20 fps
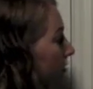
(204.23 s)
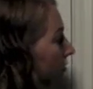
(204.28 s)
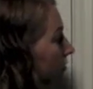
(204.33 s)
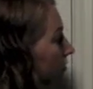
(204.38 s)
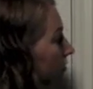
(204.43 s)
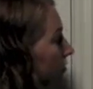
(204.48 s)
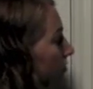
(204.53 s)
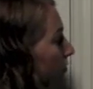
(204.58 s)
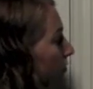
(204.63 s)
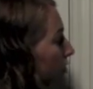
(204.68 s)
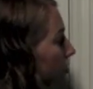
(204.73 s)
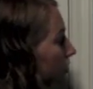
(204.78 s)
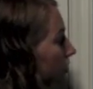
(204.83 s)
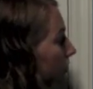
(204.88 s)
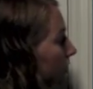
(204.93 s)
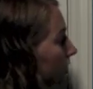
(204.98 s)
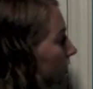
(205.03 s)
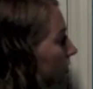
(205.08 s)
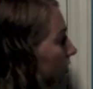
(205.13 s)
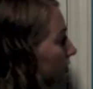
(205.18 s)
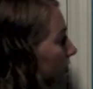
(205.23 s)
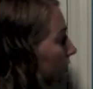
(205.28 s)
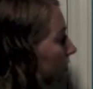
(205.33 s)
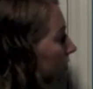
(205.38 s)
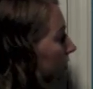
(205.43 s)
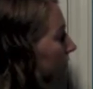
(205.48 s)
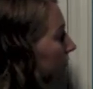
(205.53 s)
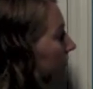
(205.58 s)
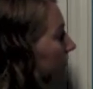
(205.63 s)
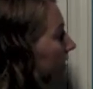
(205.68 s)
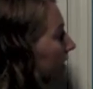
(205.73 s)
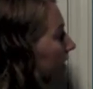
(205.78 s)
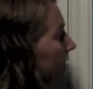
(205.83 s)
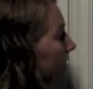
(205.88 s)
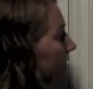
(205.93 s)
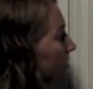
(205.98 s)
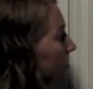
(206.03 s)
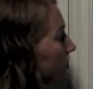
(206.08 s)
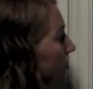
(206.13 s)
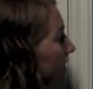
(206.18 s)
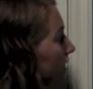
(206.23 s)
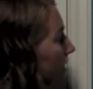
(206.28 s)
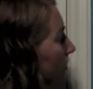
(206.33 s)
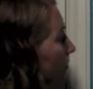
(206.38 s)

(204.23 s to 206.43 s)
So what you're going to do is divide each side